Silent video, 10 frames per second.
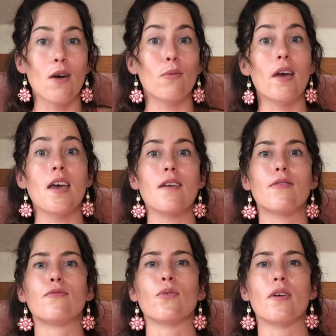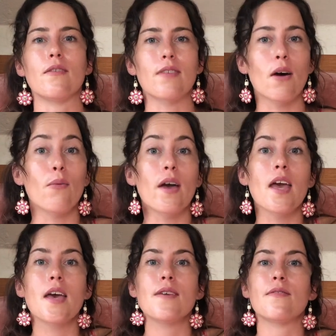wave of grief, that
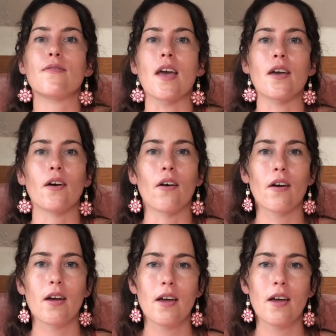wave of anger,